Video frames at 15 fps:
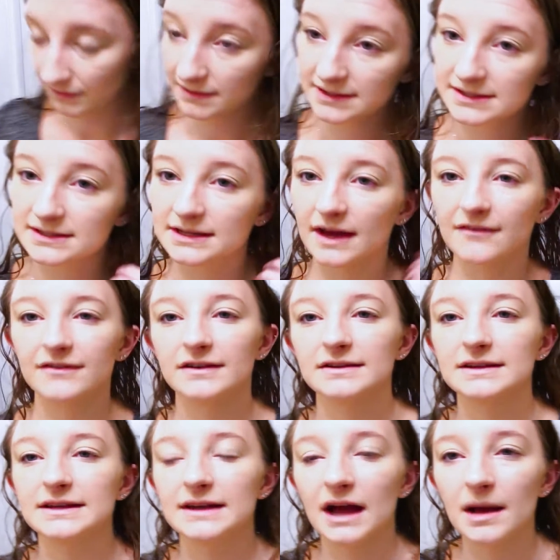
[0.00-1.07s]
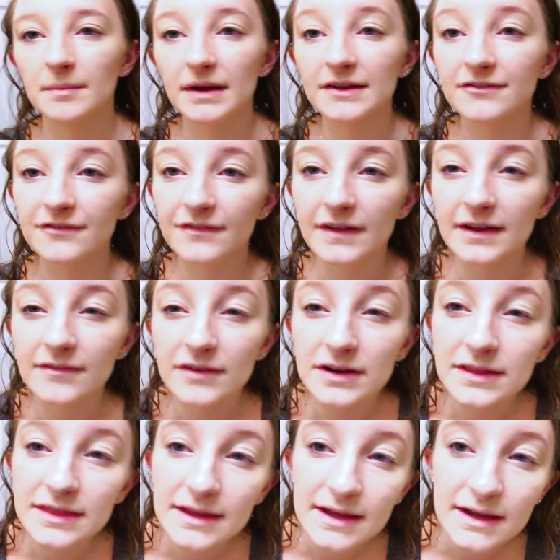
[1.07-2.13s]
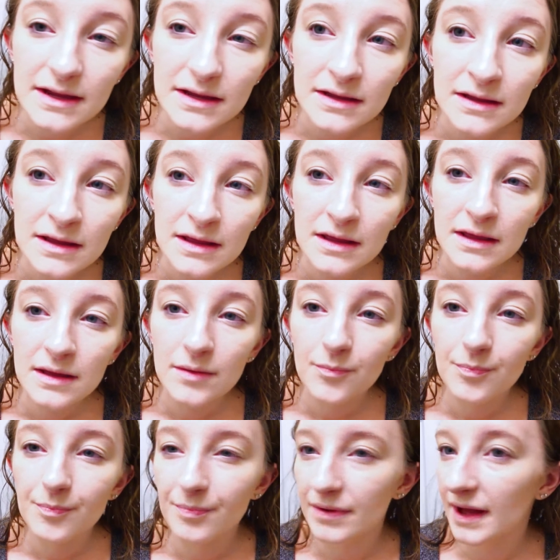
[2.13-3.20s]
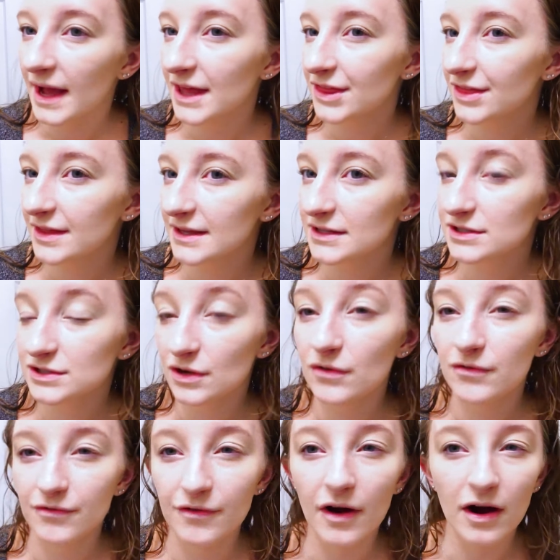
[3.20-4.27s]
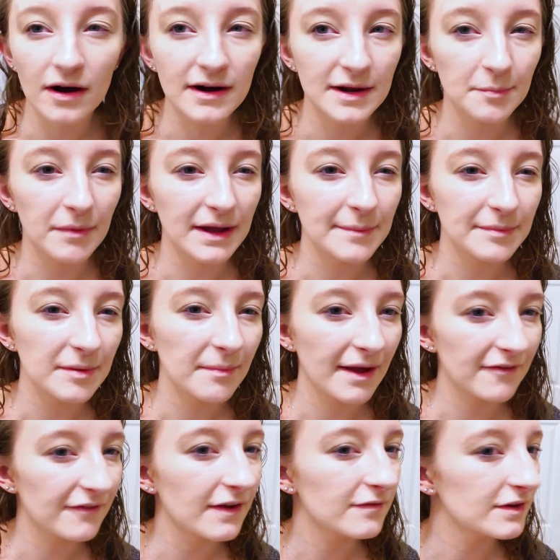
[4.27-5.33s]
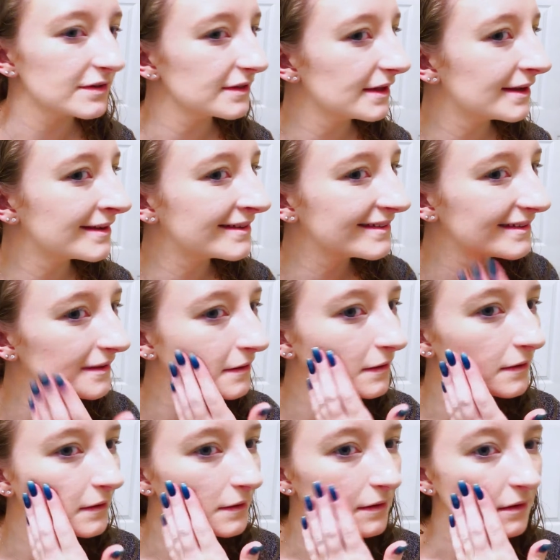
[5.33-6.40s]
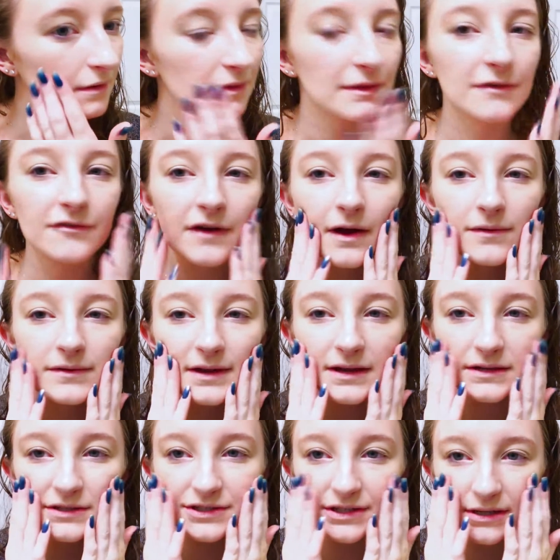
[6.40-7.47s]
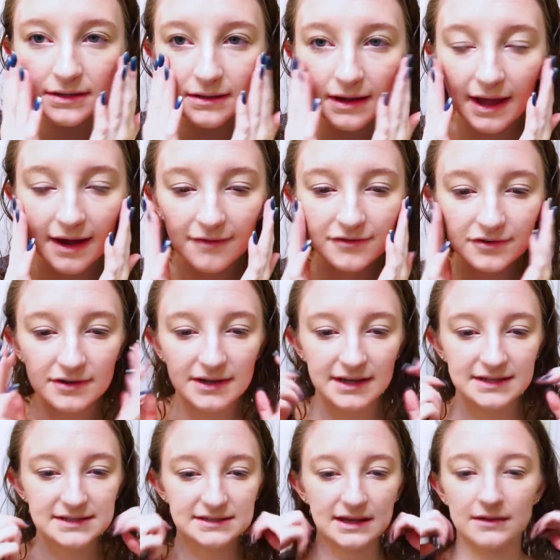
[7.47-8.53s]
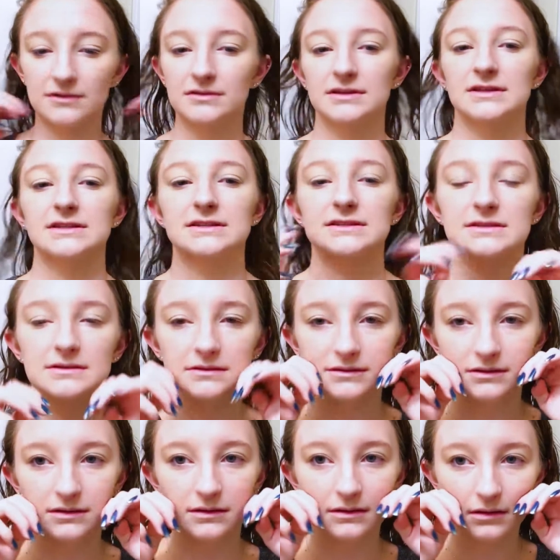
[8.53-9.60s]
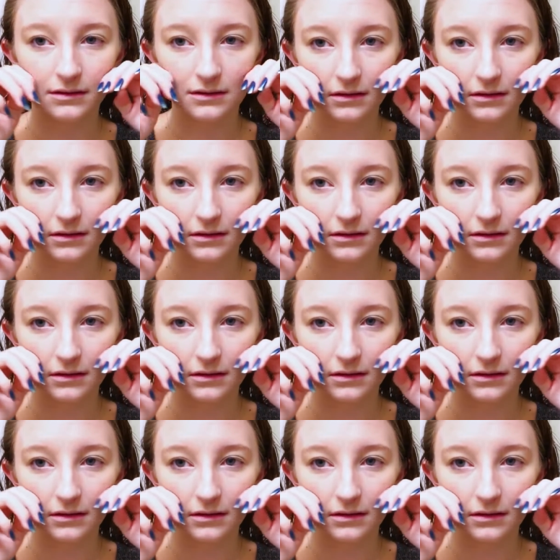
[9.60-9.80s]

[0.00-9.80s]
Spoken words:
so it's definitely not my favorite thing. But I think so far it might be my favorite thing. The foundation, after it has settled, is still,